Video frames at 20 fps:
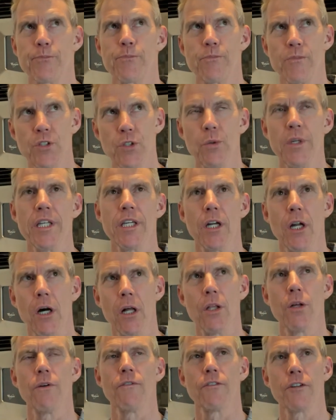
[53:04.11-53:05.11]
doing it all
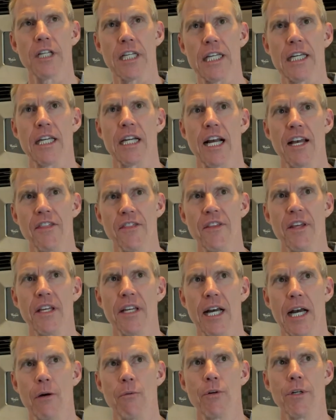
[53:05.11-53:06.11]
over again, I think
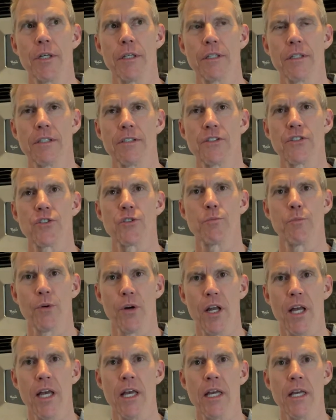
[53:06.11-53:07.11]
I would
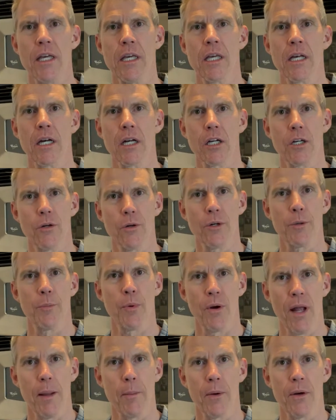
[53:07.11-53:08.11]
spray a coat of
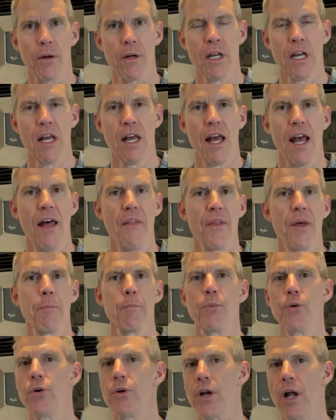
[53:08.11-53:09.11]
primer and then
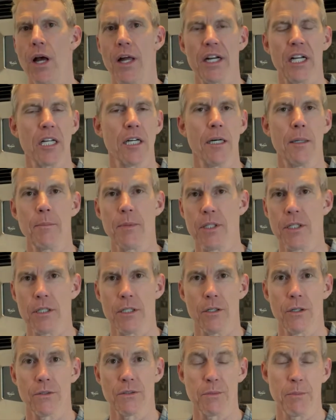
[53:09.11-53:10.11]
put on a couple of
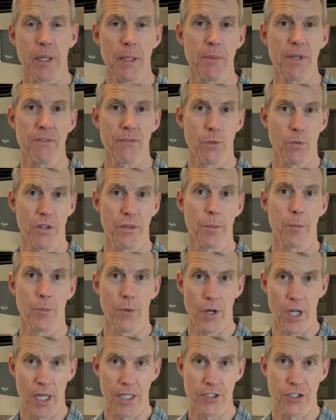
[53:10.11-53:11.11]
coats, maybe even with a
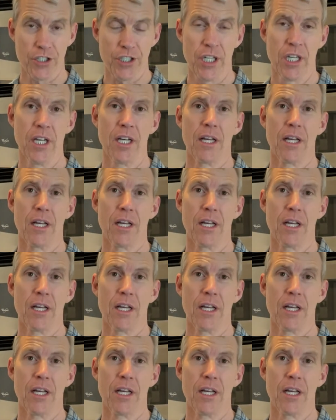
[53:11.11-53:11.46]
brush,